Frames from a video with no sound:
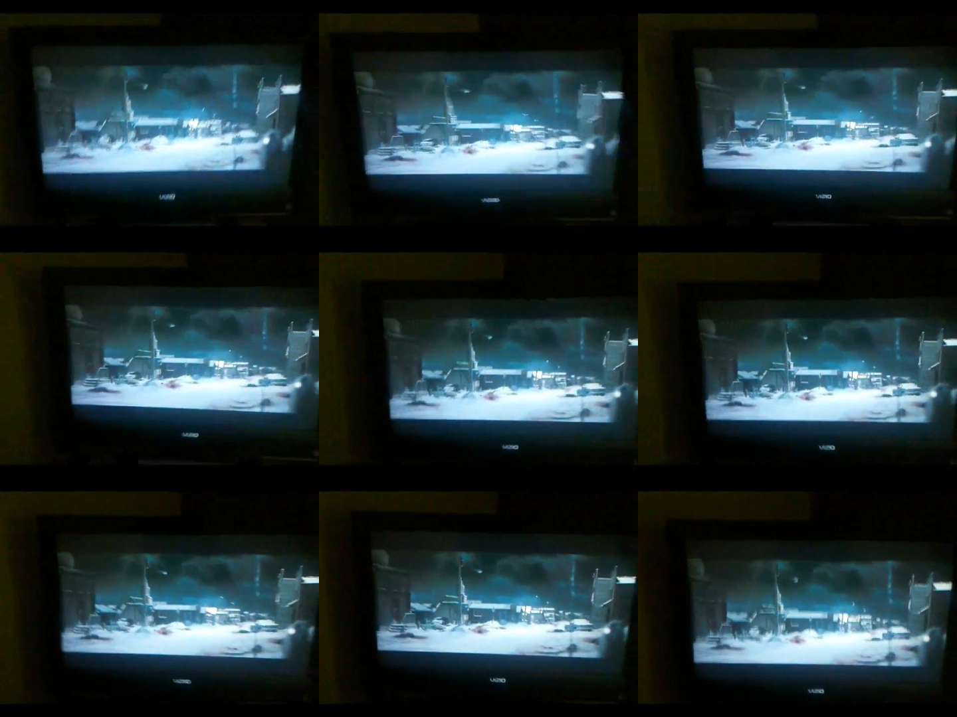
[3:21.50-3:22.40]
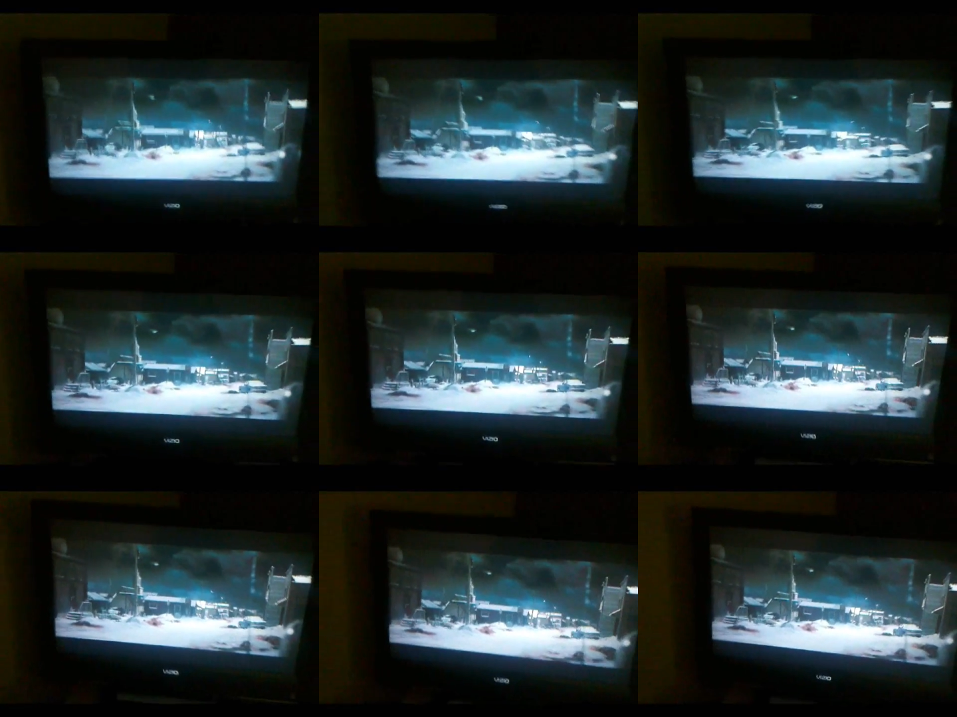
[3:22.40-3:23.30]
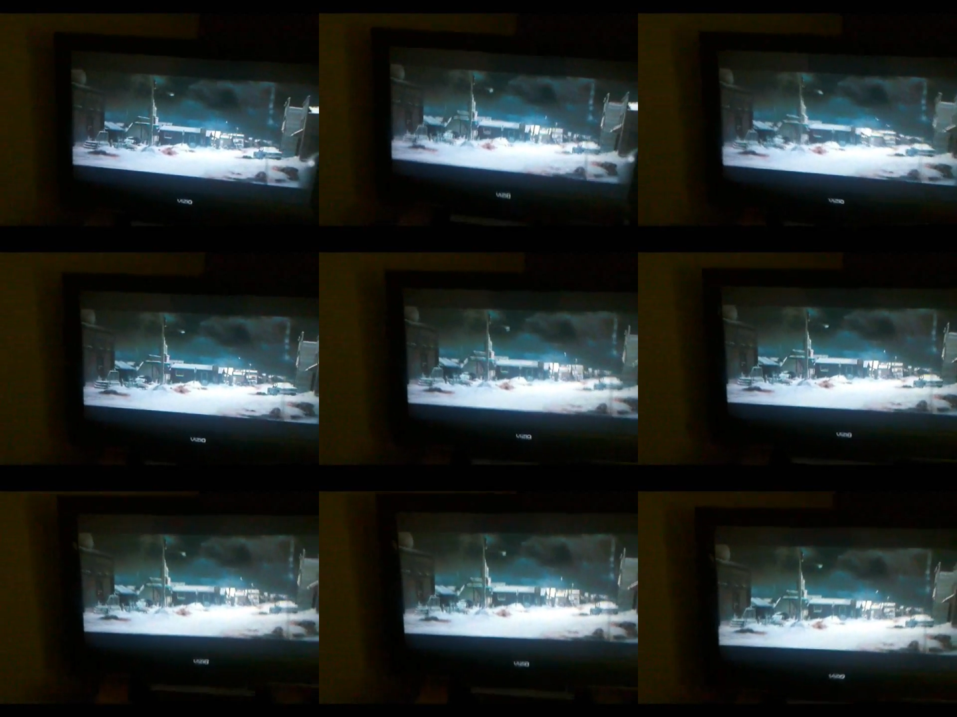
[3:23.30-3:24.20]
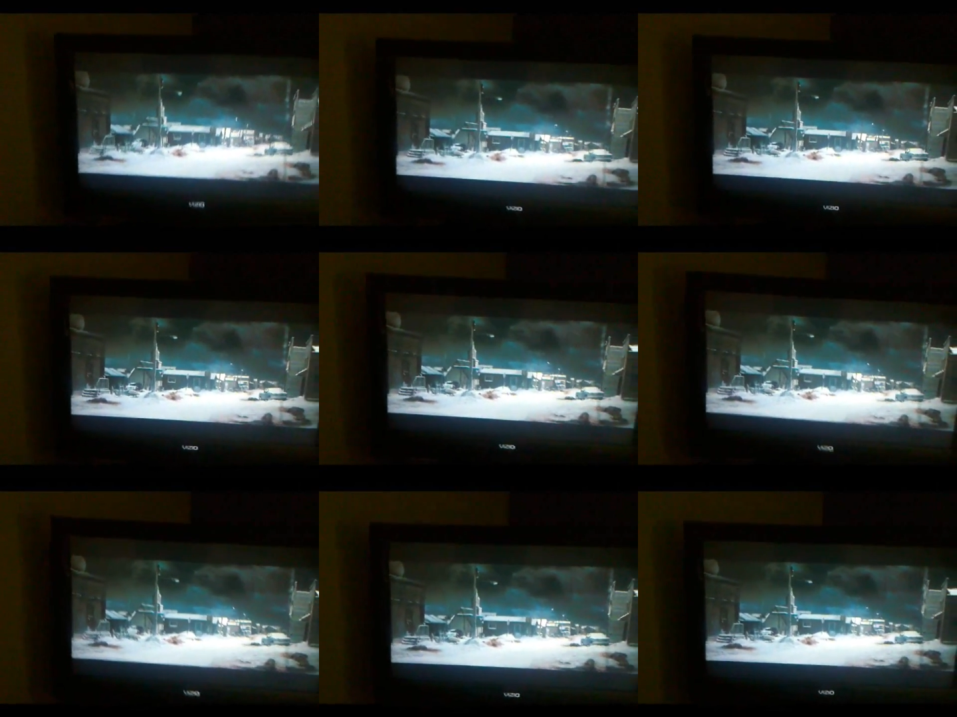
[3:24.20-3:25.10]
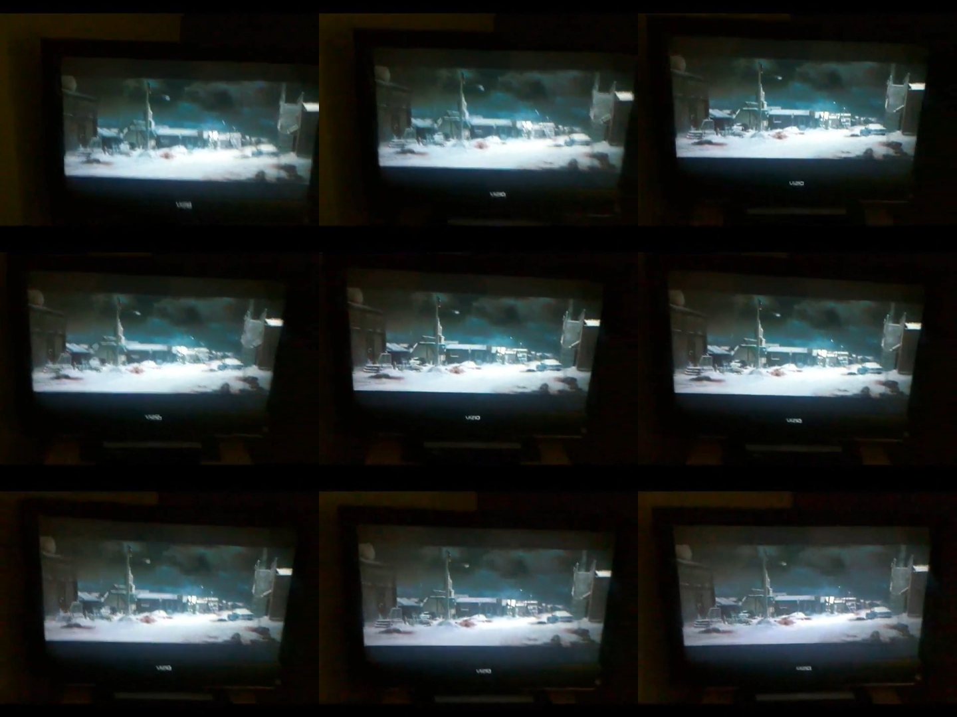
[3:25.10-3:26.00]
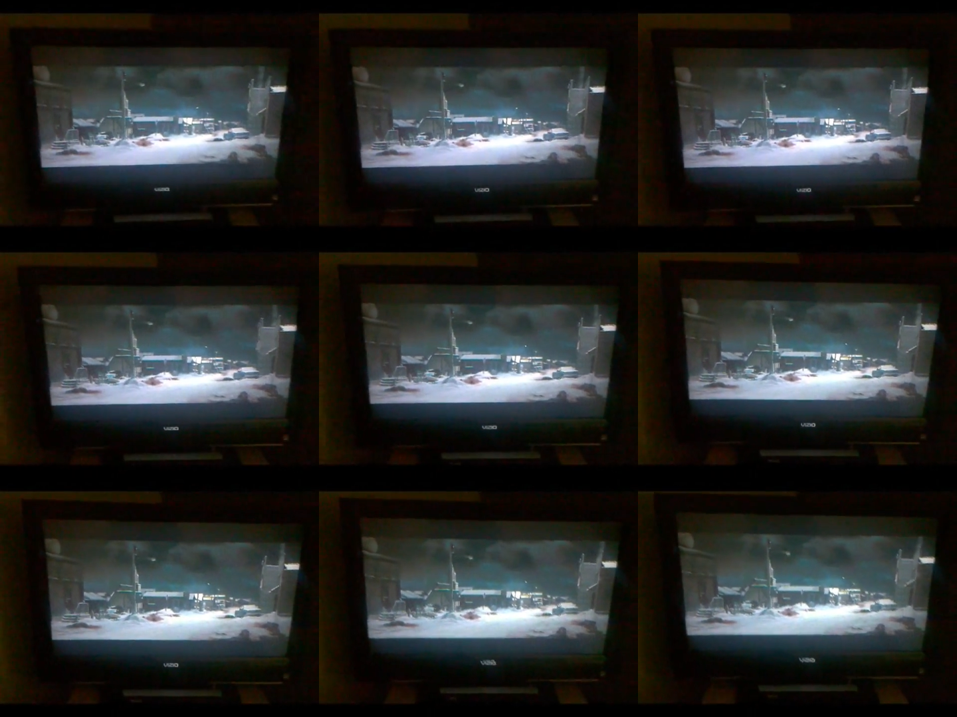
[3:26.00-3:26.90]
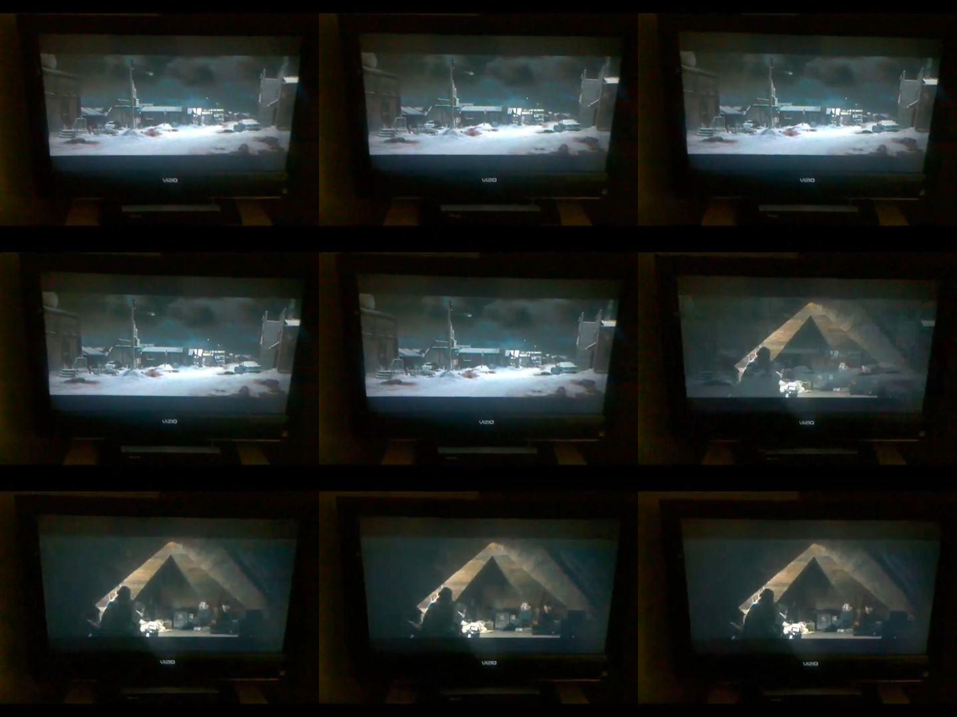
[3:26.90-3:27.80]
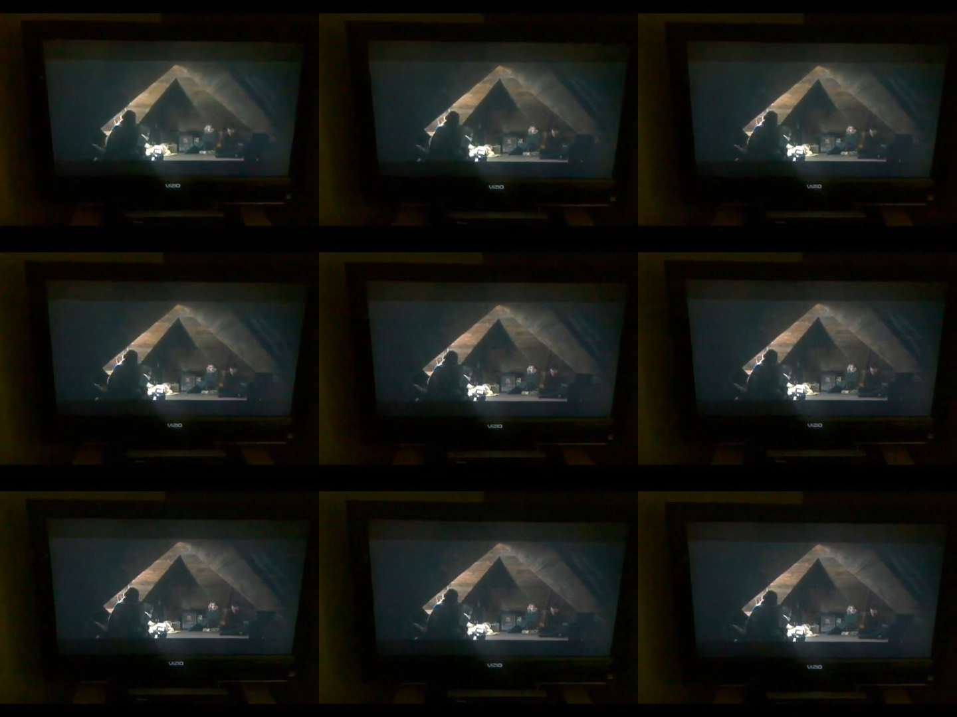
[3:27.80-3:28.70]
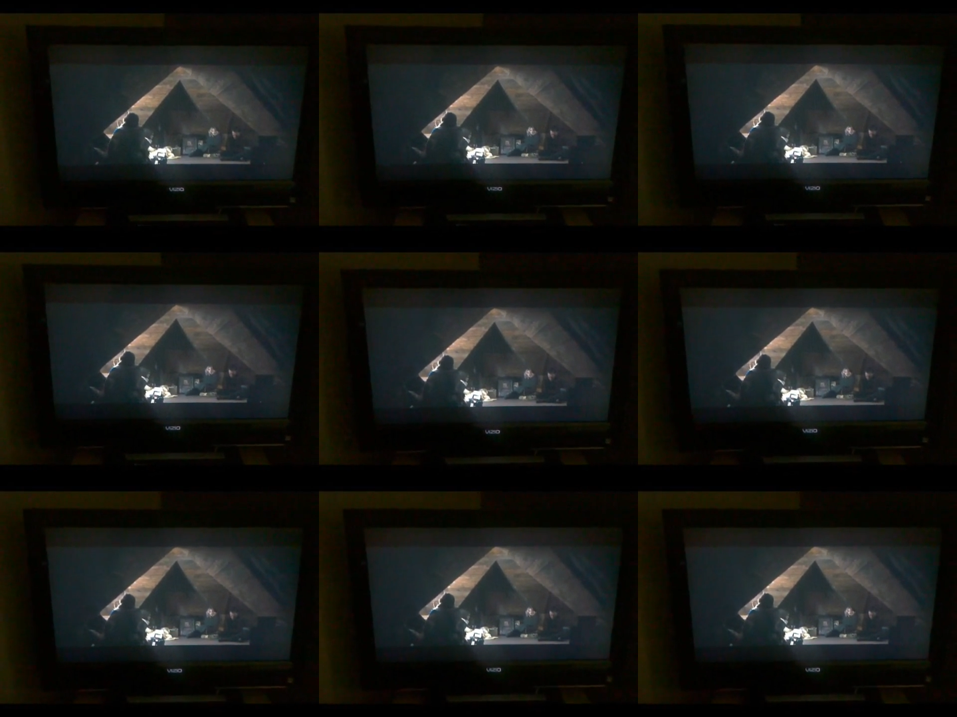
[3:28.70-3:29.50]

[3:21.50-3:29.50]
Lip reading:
(no speaker visible)